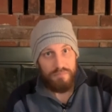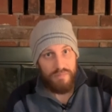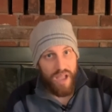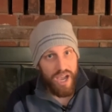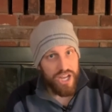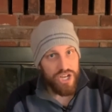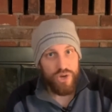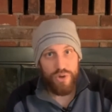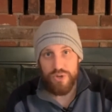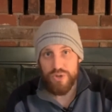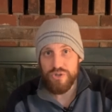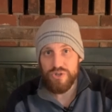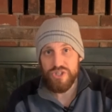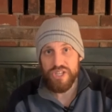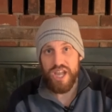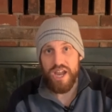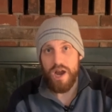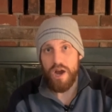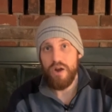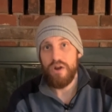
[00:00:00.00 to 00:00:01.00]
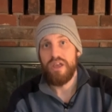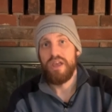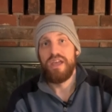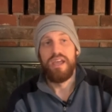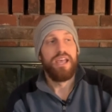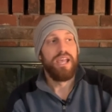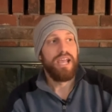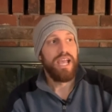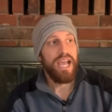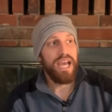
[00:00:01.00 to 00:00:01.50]
I know you're scared
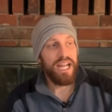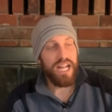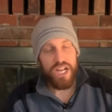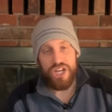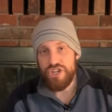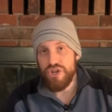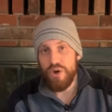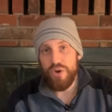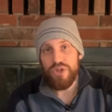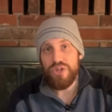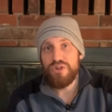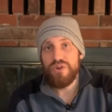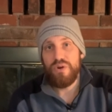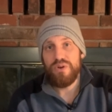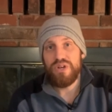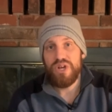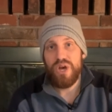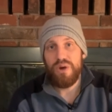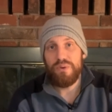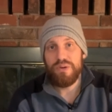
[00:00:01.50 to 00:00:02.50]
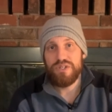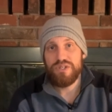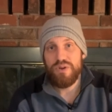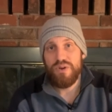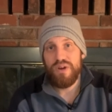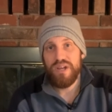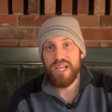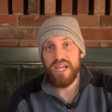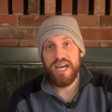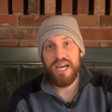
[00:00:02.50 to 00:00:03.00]
and I know you don't know what's
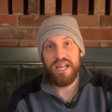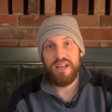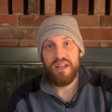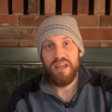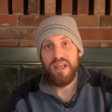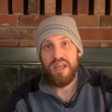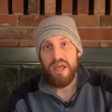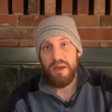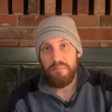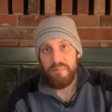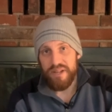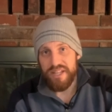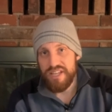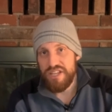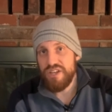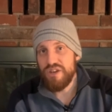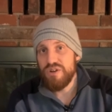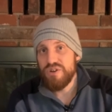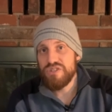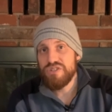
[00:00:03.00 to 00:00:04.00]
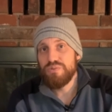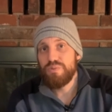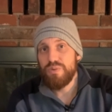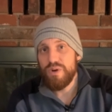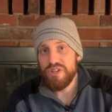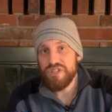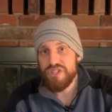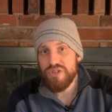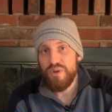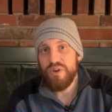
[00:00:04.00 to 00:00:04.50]
going on, but here's
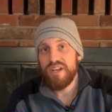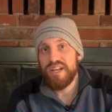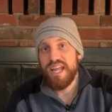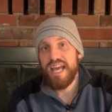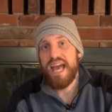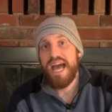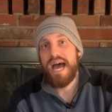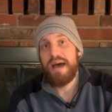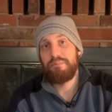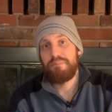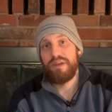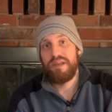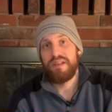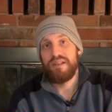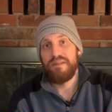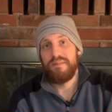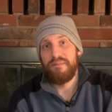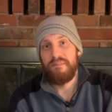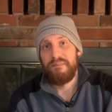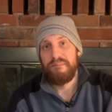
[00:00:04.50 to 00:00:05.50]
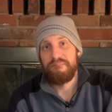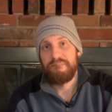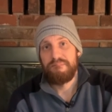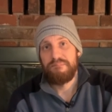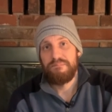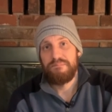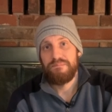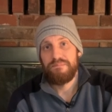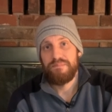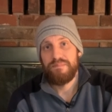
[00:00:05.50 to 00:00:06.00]
what's going to happen.
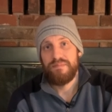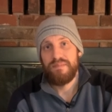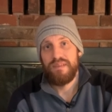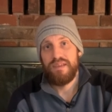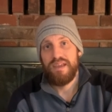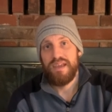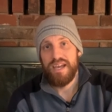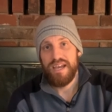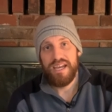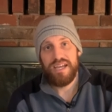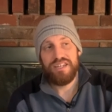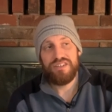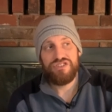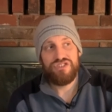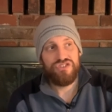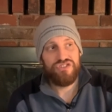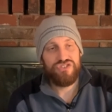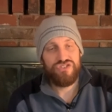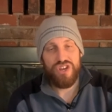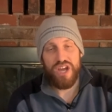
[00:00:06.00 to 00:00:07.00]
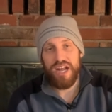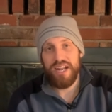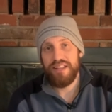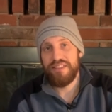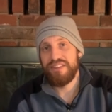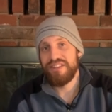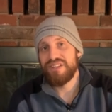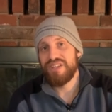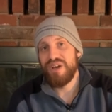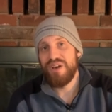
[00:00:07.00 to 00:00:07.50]
And
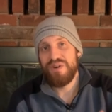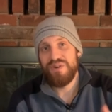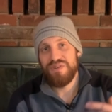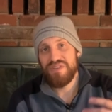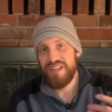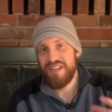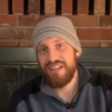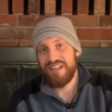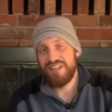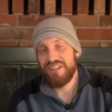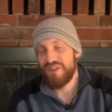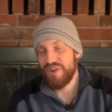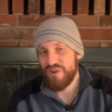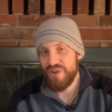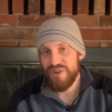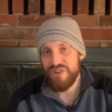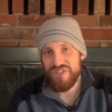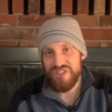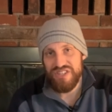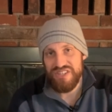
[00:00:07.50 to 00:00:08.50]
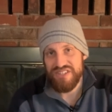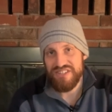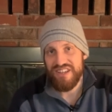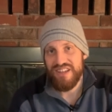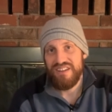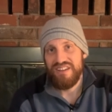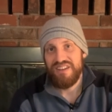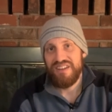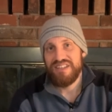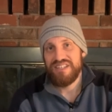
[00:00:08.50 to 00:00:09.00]
Jonathan goes and encourages
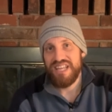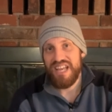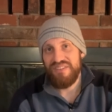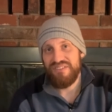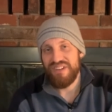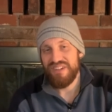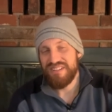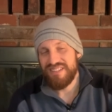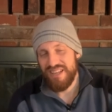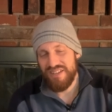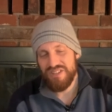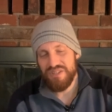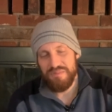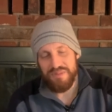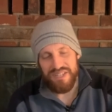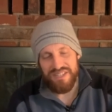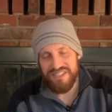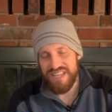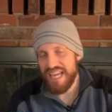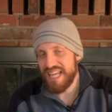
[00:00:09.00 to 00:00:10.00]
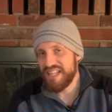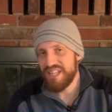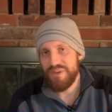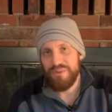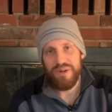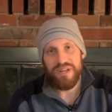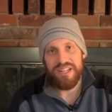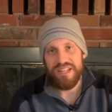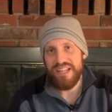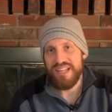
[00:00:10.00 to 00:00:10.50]
David and tells him exactly
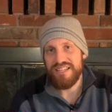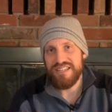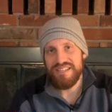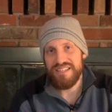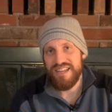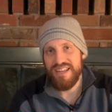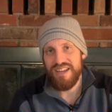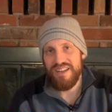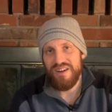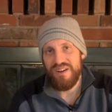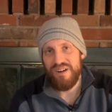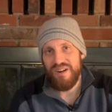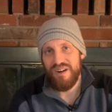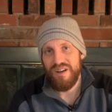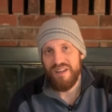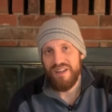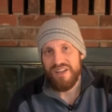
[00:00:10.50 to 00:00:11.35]
what he needs to hear.